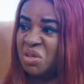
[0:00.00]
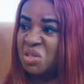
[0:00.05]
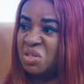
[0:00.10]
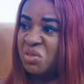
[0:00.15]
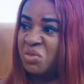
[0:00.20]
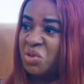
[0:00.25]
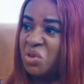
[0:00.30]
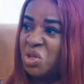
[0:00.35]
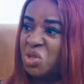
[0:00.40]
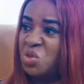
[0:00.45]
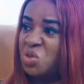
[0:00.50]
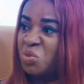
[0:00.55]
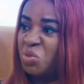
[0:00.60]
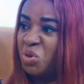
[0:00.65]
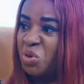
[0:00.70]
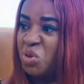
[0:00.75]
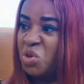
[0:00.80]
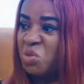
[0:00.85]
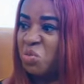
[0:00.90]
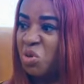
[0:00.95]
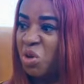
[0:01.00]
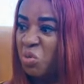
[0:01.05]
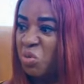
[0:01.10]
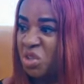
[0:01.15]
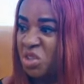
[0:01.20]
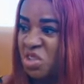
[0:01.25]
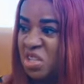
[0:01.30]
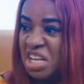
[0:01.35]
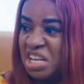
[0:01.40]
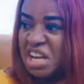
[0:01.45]
Because you've gone to borrow small
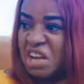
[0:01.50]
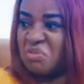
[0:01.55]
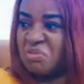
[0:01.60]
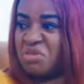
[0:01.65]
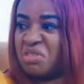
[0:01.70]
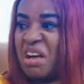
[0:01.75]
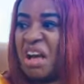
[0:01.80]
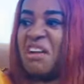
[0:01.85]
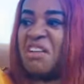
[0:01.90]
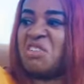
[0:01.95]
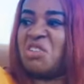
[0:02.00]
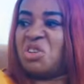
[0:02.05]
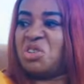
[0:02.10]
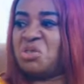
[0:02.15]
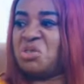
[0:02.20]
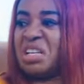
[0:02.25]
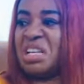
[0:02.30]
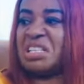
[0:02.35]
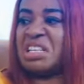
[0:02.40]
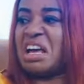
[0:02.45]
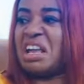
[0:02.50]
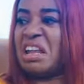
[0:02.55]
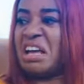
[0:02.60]
money and now carry your shoulders high